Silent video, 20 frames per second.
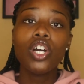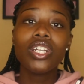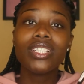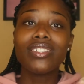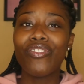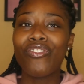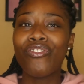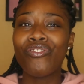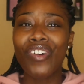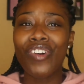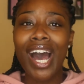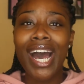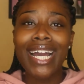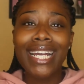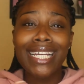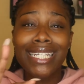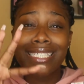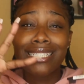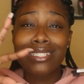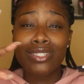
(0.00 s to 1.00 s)

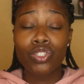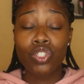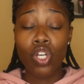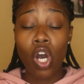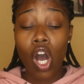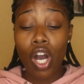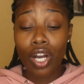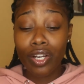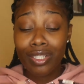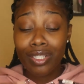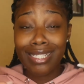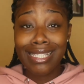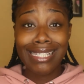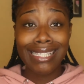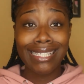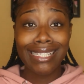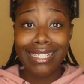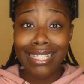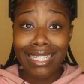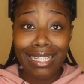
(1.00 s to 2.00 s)
Defined, dark,
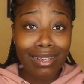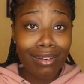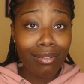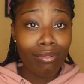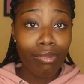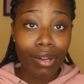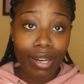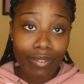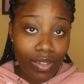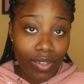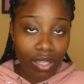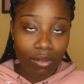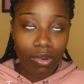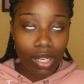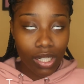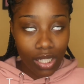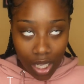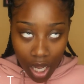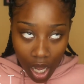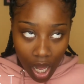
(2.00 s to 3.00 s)
sleek, whatever you
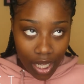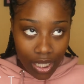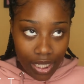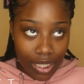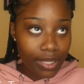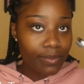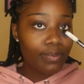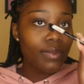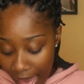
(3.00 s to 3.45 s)
want to call it.